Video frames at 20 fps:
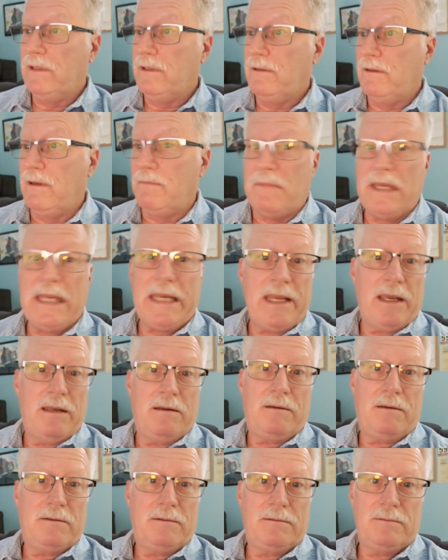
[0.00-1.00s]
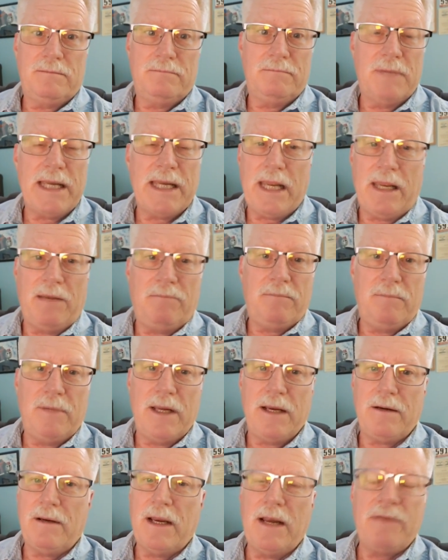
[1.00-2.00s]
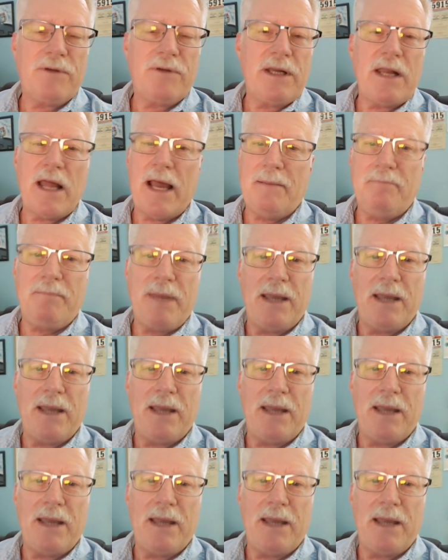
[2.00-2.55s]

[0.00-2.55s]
immediate money every night.